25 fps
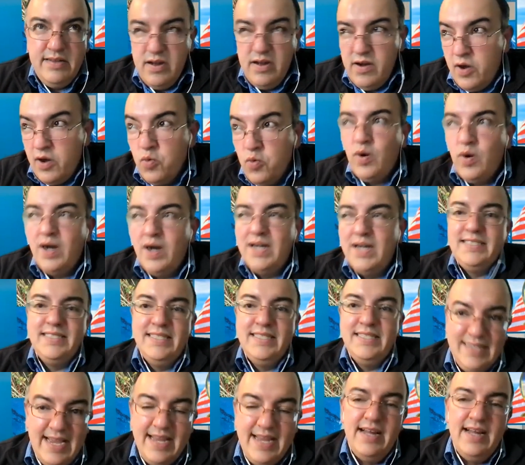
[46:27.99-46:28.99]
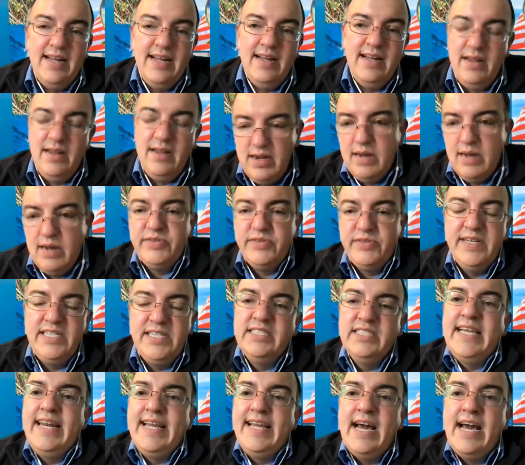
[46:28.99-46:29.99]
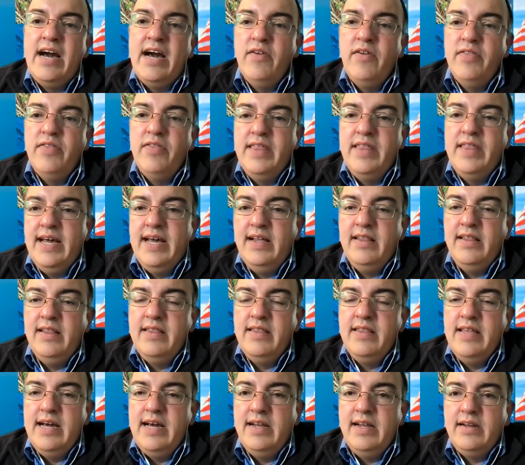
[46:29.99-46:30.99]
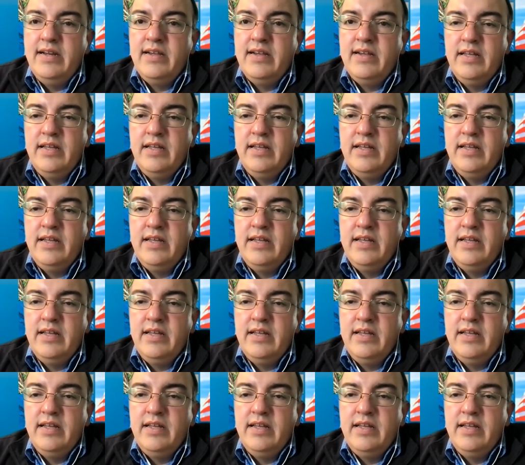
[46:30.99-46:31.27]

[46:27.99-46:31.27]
unwanted data observations getting out that